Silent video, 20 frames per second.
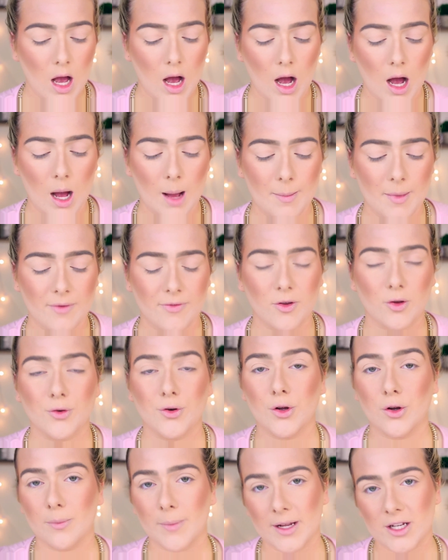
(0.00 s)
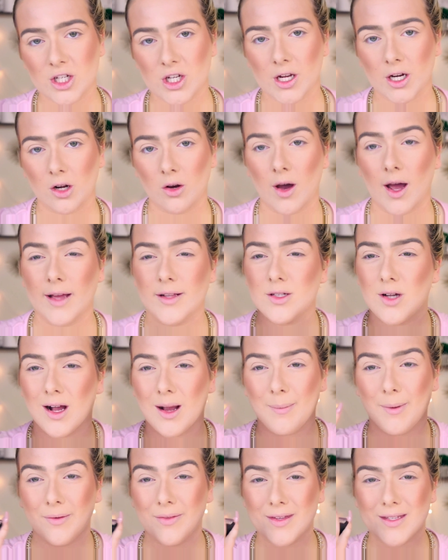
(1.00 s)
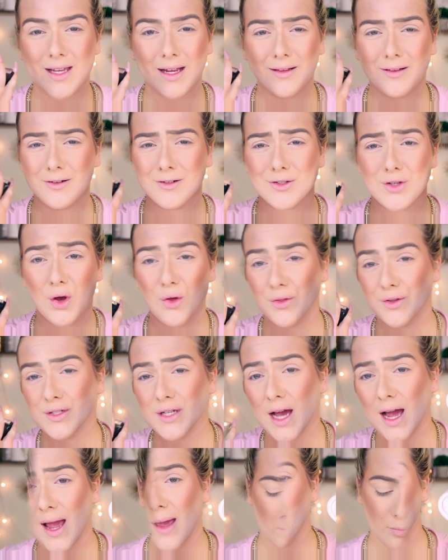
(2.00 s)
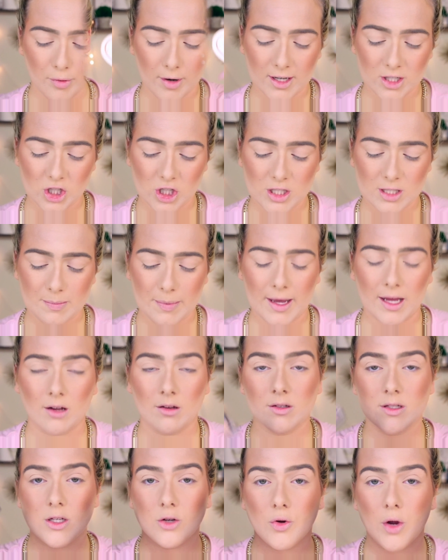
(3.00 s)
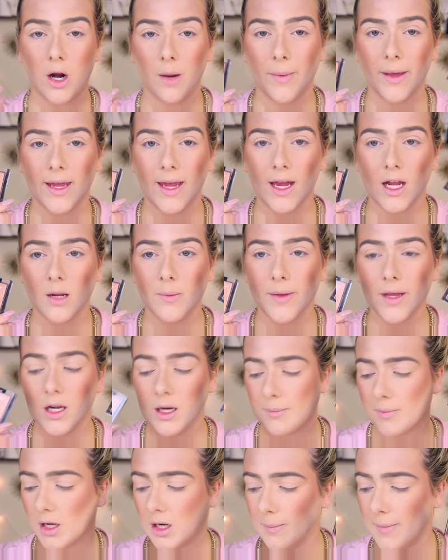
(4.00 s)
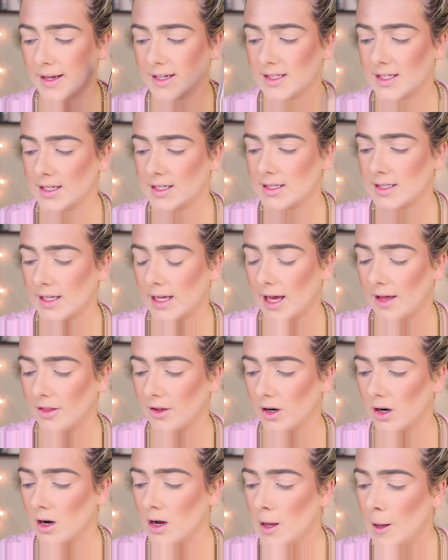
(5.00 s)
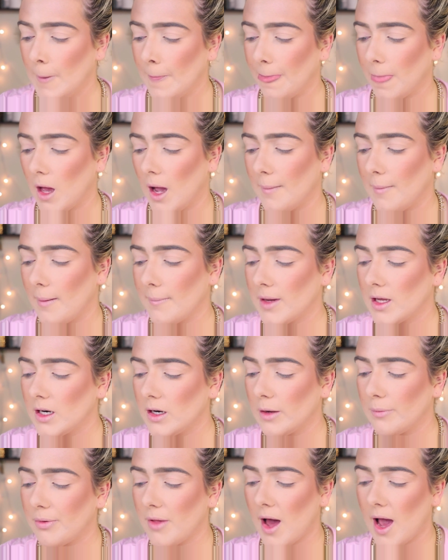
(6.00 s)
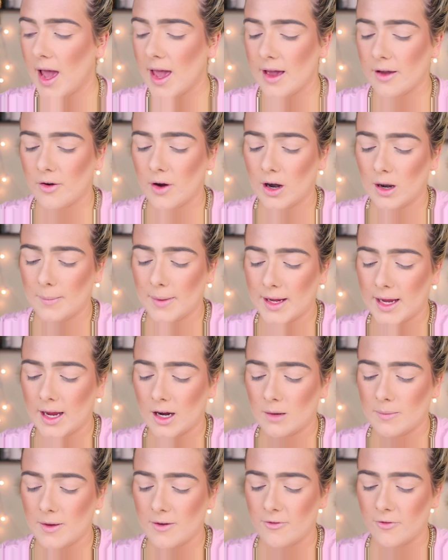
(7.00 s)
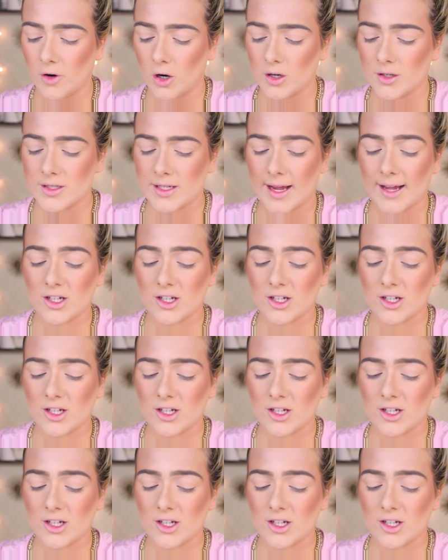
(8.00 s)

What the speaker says: If you're new to my channel, I talk about these highlighters all the time. Precious Petals and Crown of My Canopy, and I'm going to mix these together. I'm going to apply Crown of My Canopy first.